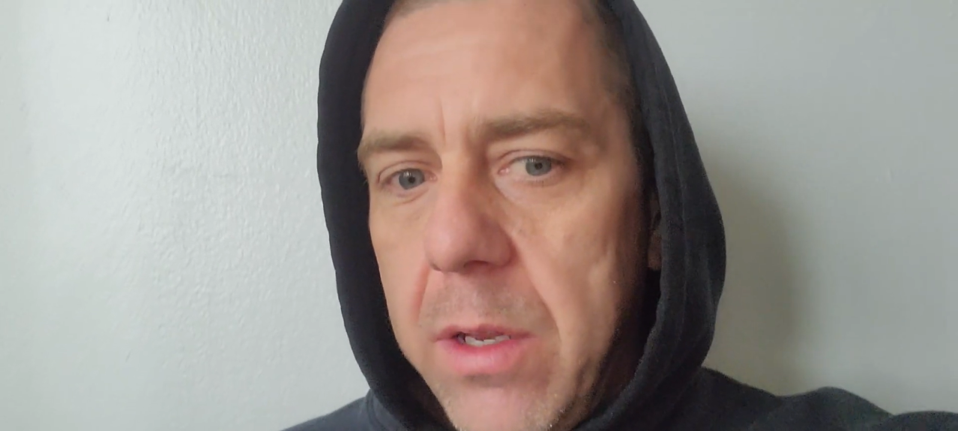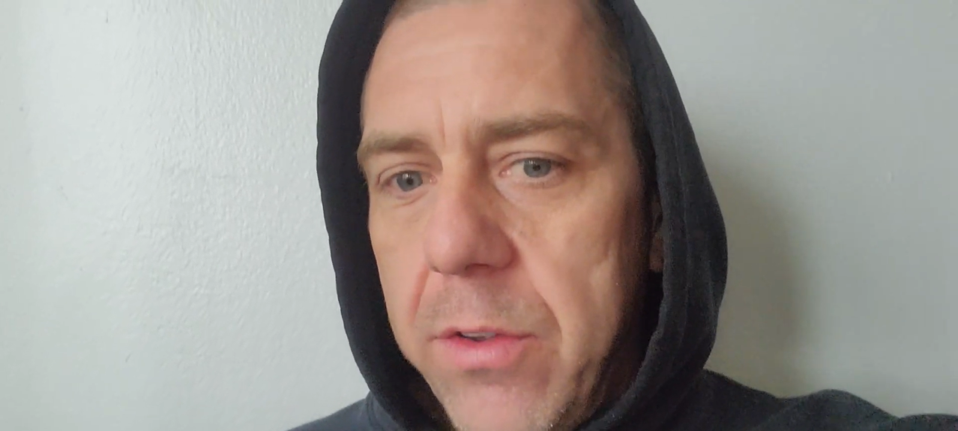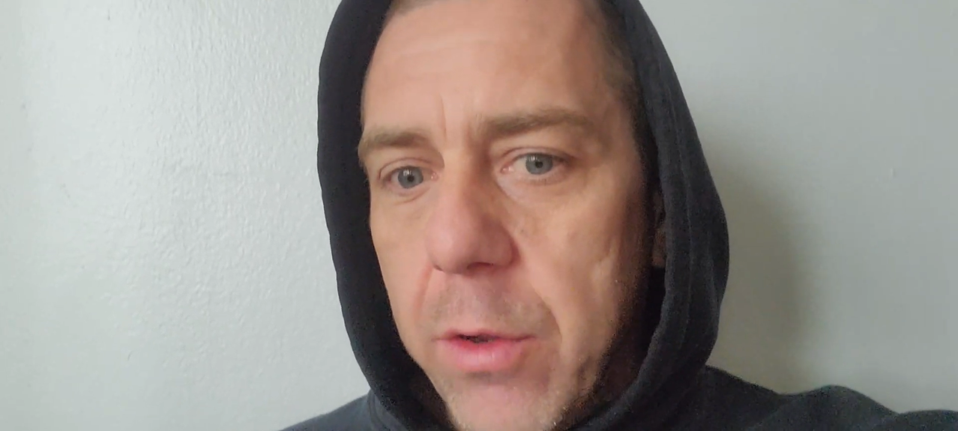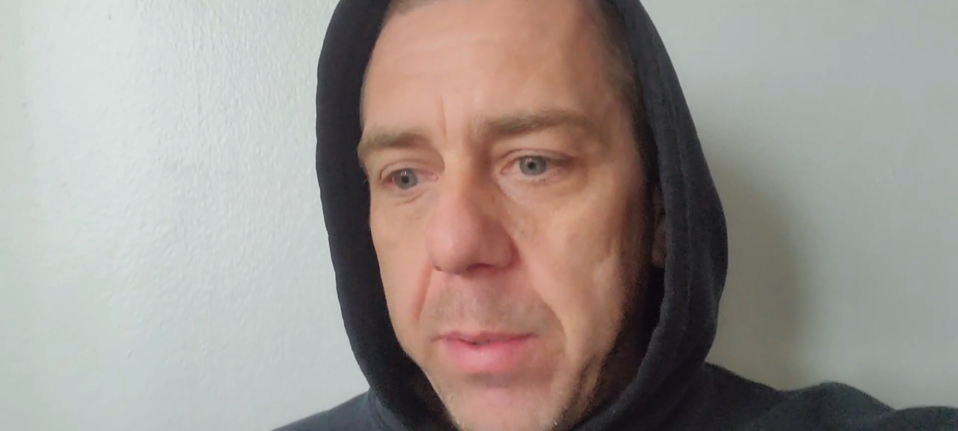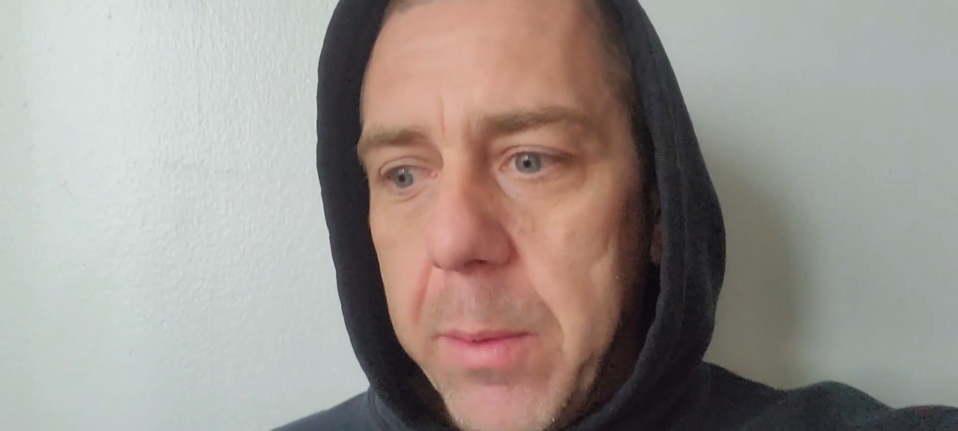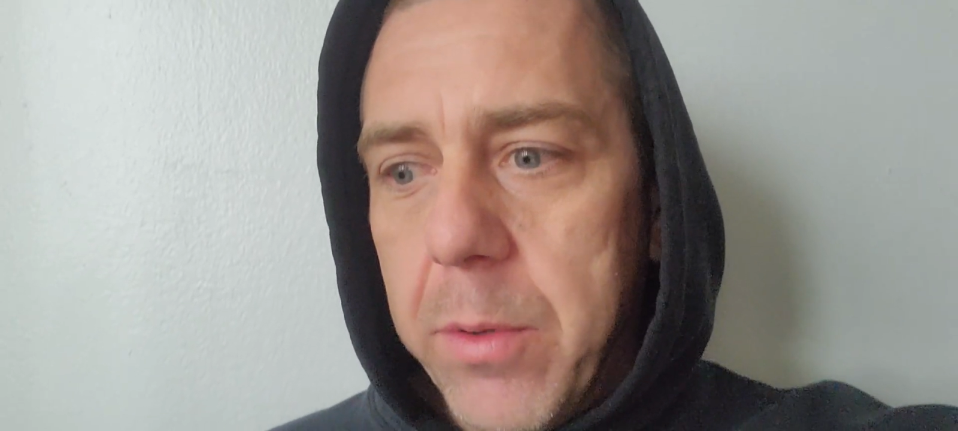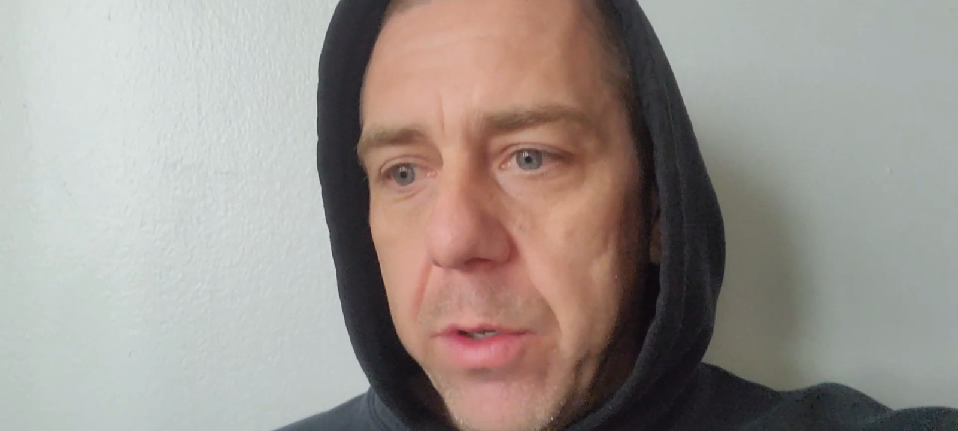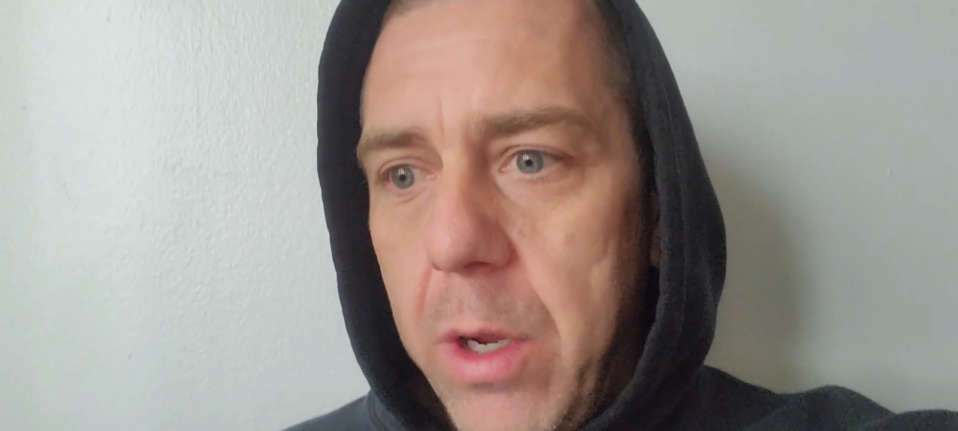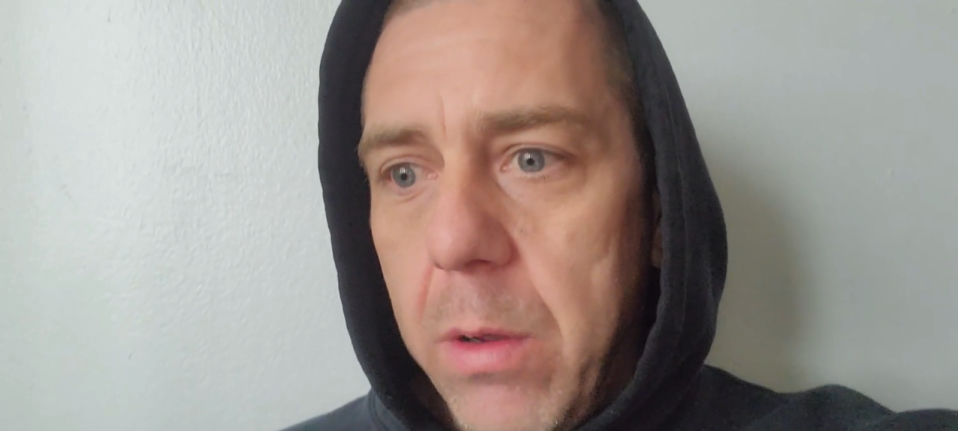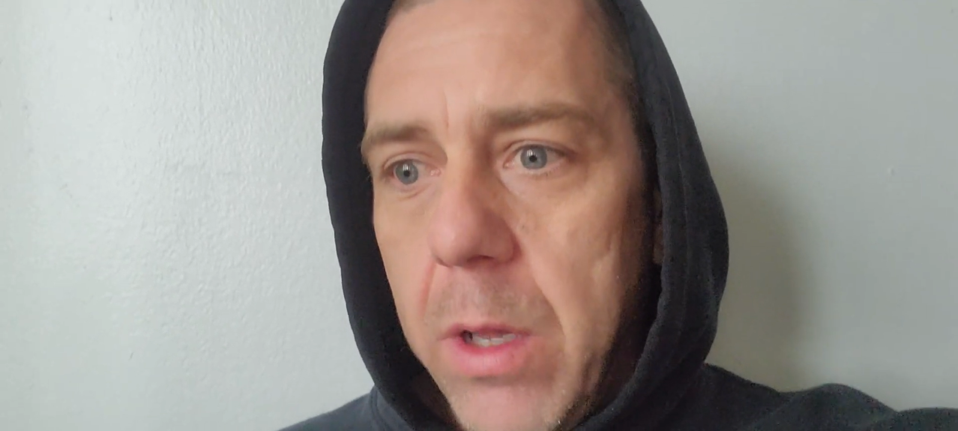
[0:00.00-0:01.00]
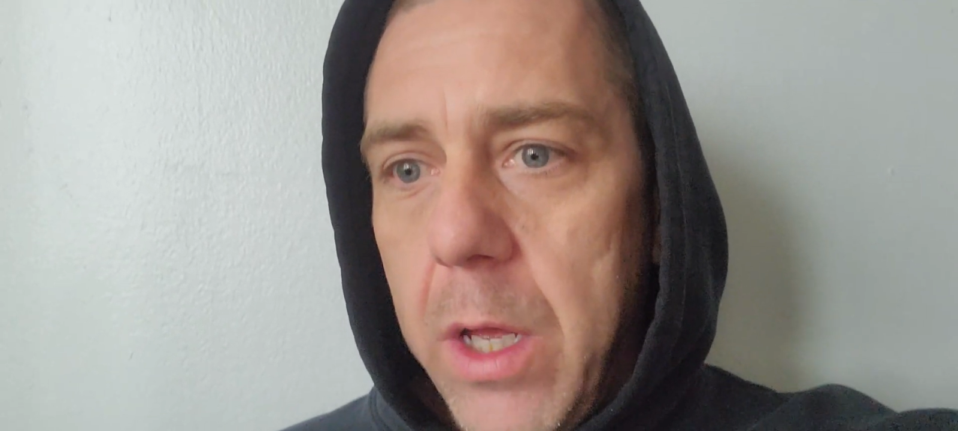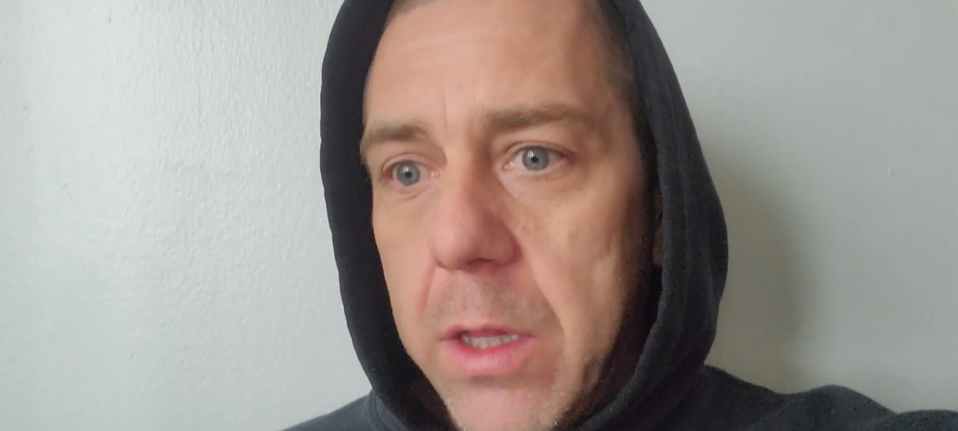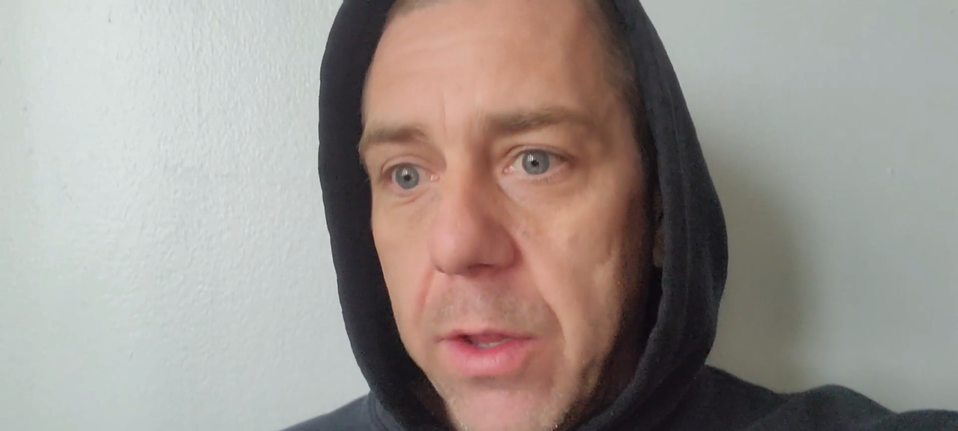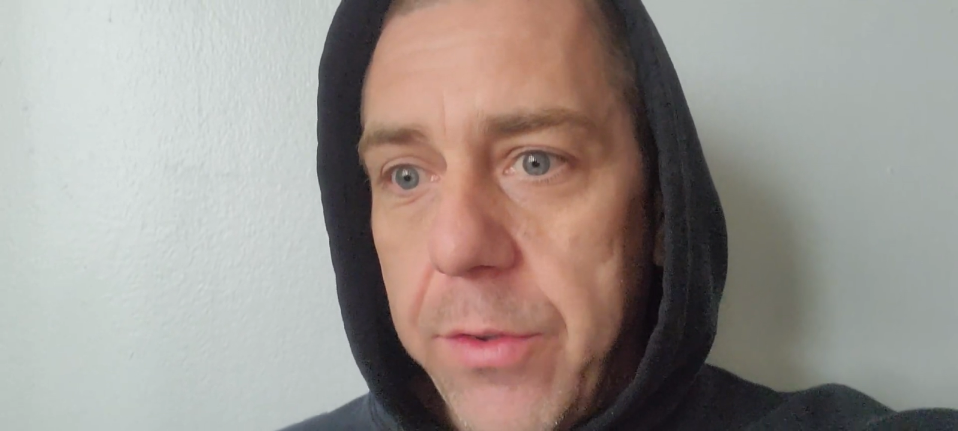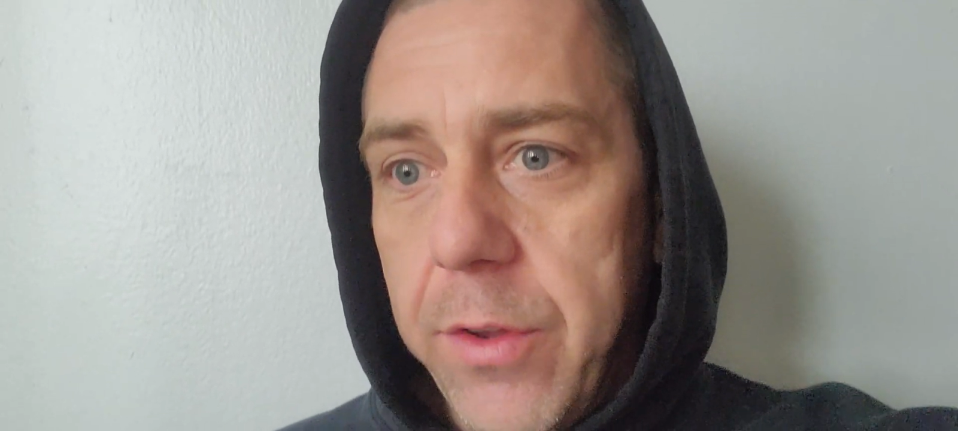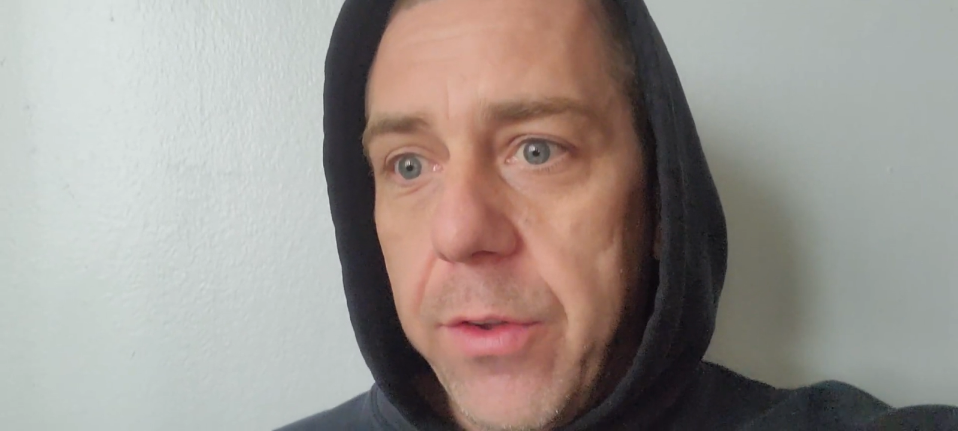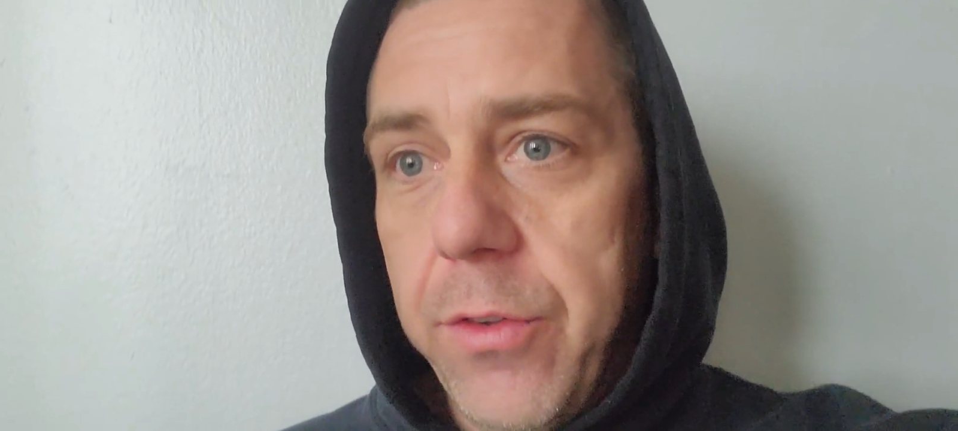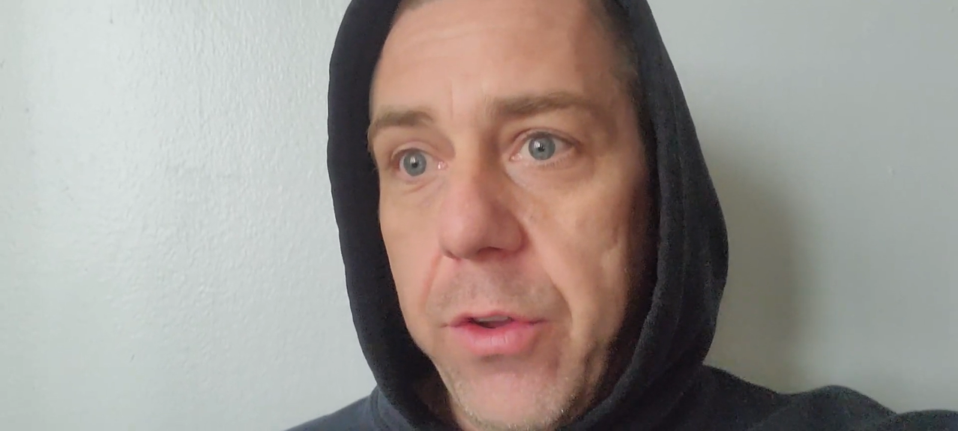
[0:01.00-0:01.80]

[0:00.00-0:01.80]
so people know, like, this is,